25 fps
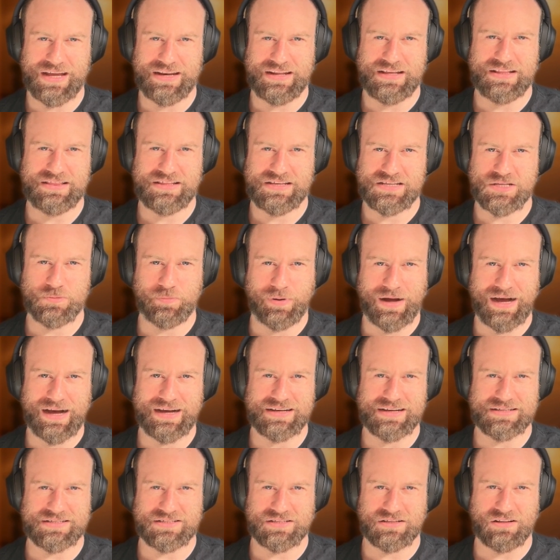And in this
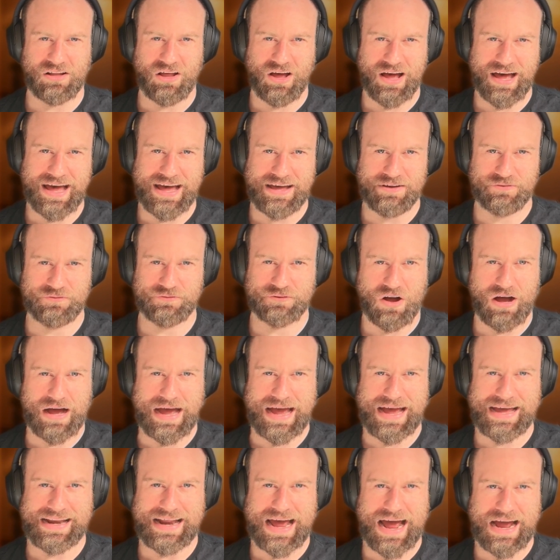past life,
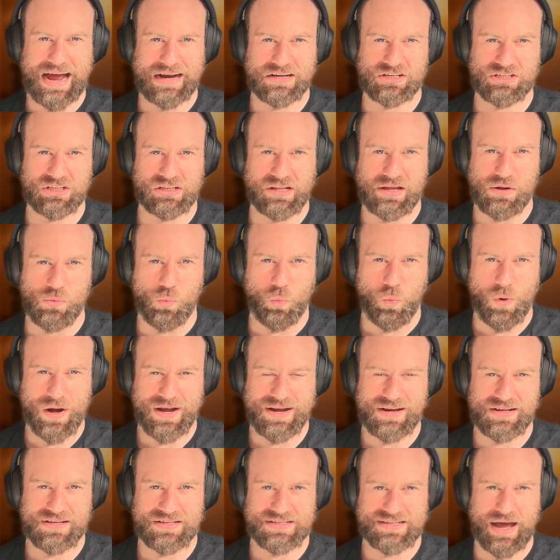I had actually
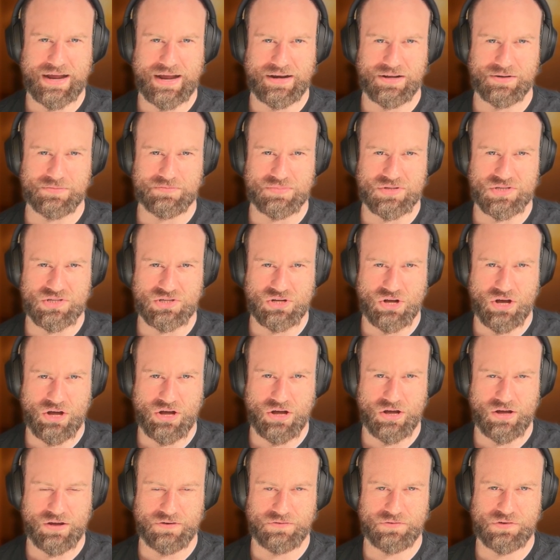witnessed and
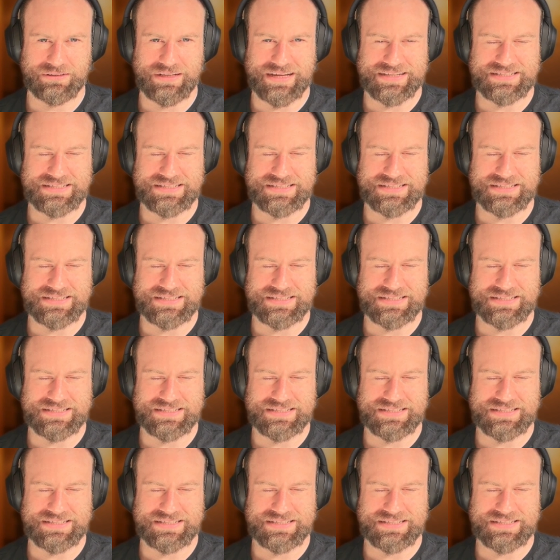observed,